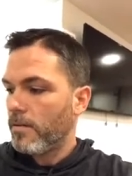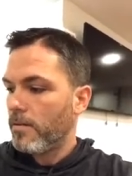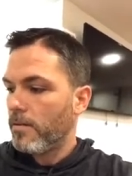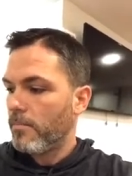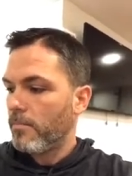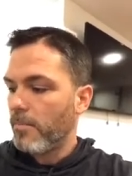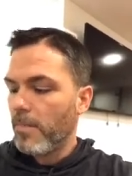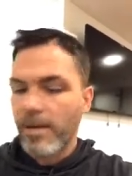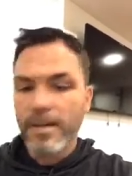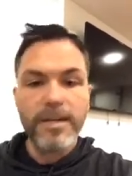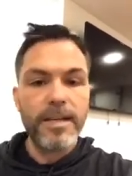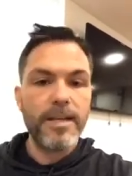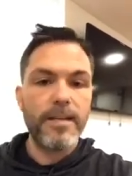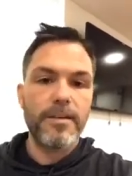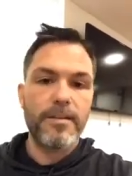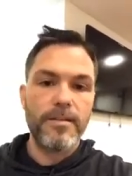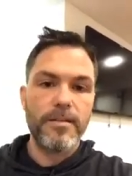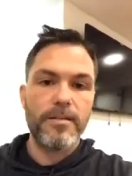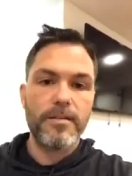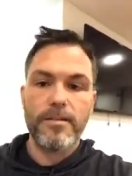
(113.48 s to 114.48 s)
Money.
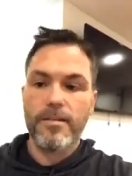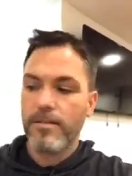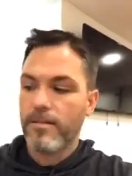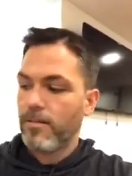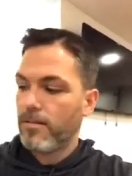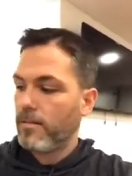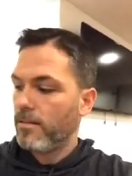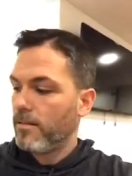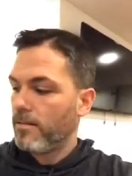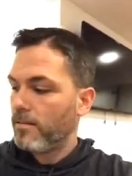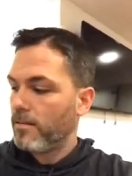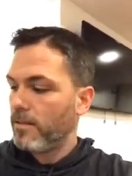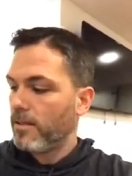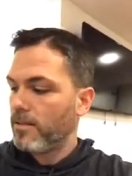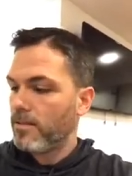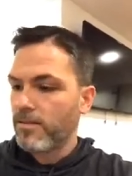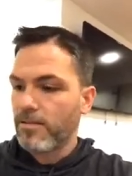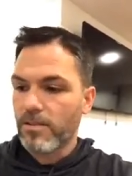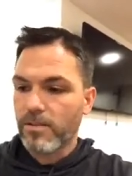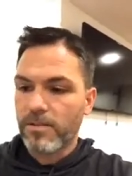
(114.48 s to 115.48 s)

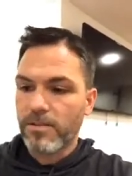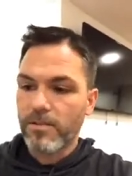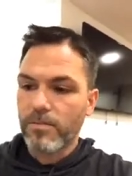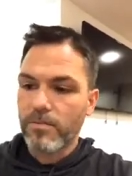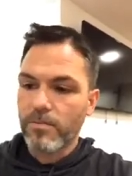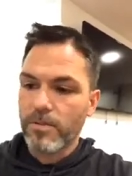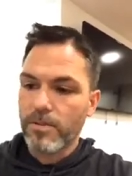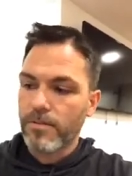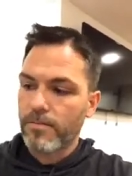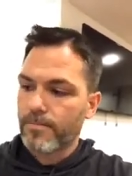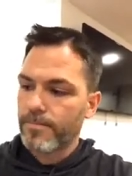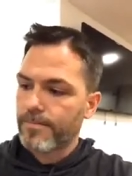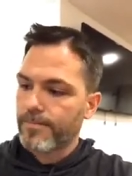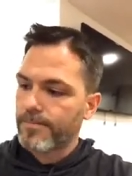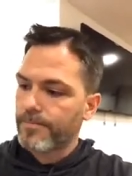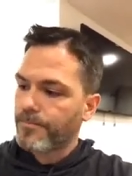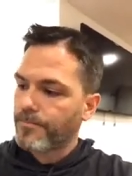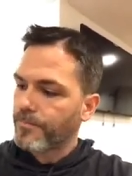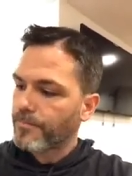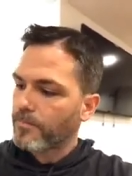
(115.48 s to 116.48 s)
This is a good one.
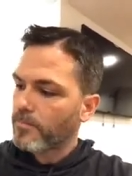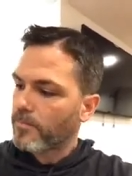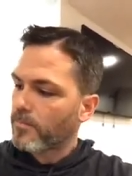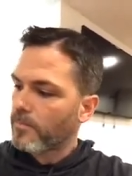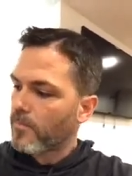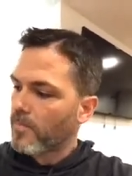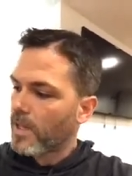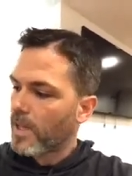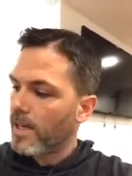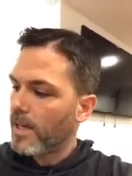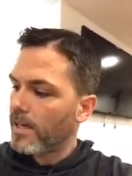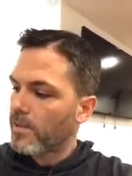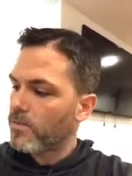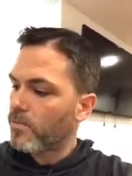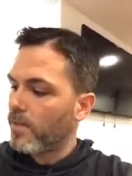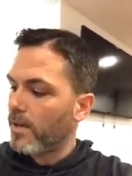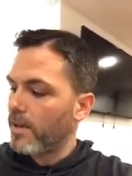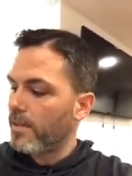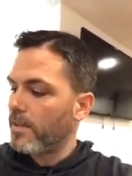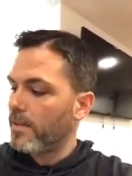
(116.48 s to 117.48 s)
Here's
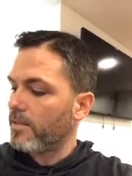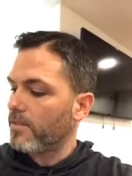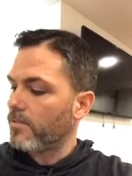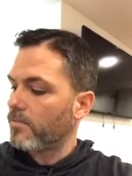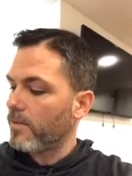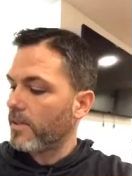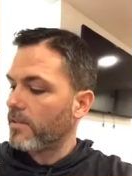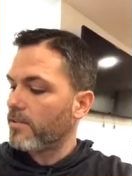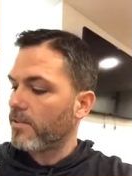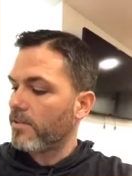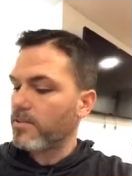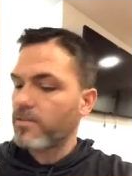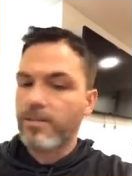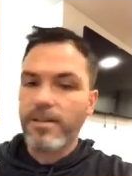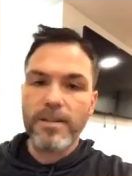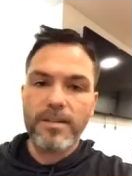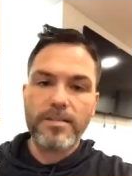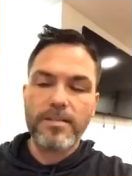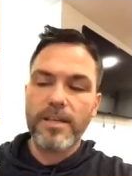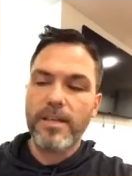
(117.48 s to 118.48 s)
what this research
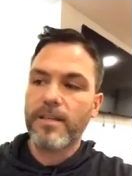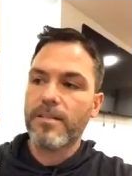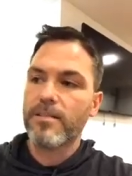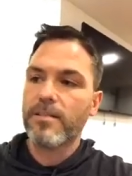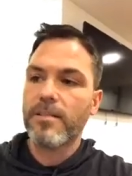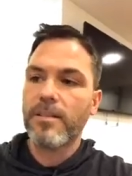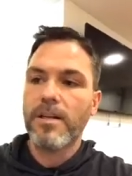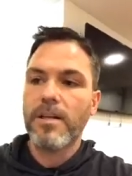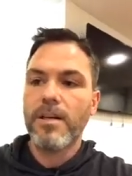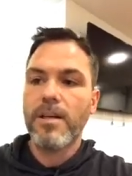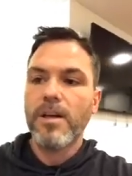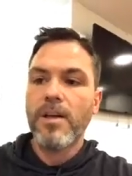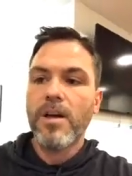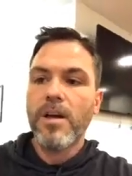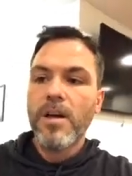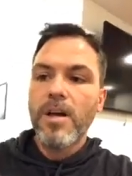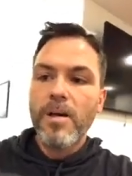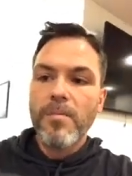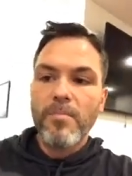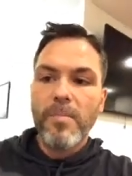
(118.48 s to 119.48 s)
study says.
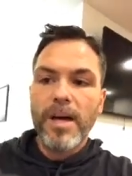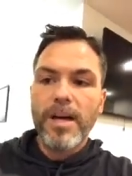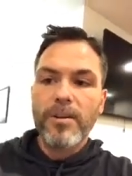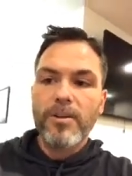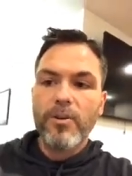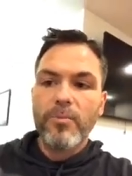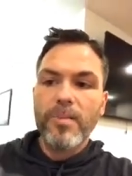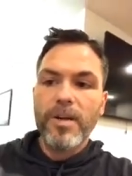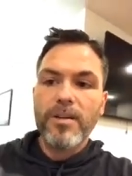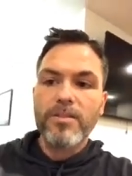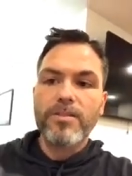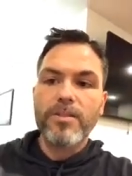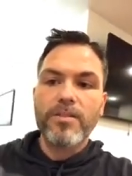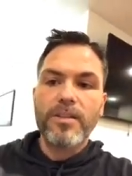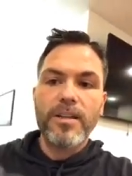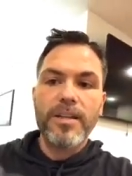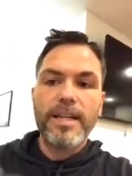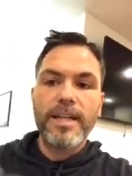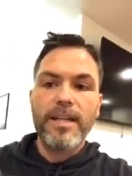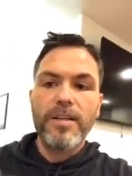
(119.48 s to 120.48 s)
Medical bills are the
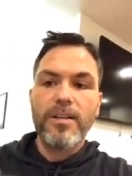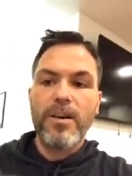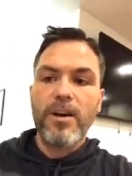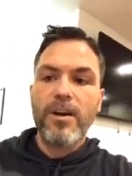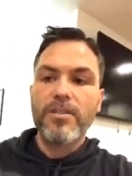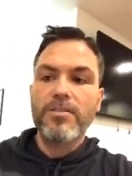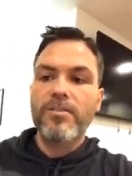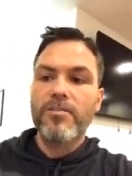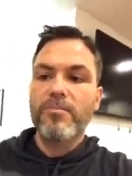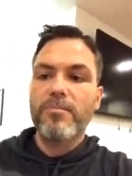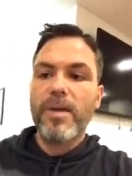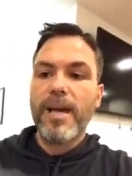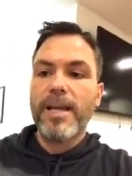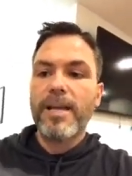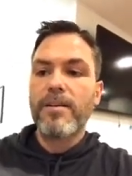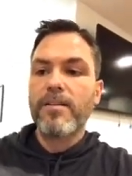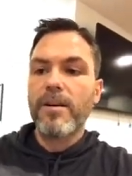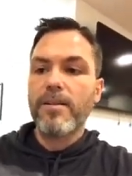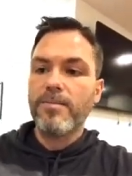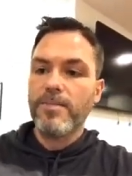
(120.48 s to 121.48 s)
leading cause of
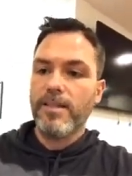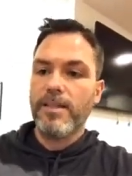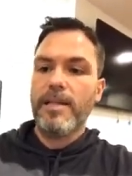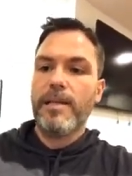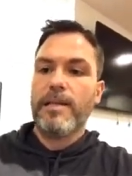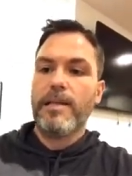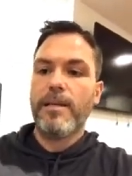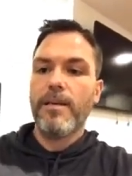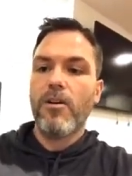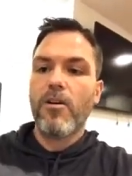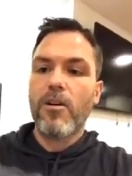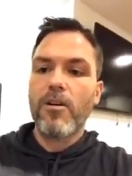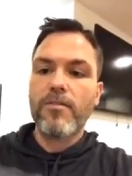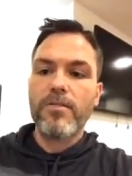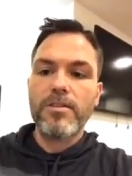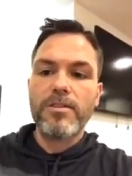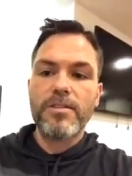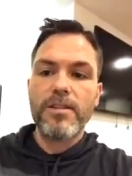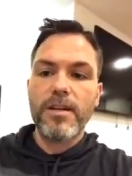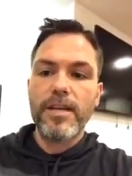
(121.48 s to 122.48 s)
bankruptcy. A
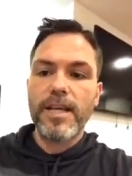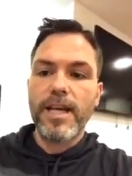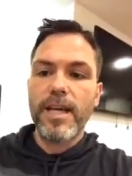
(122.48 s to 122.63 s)
Harvard study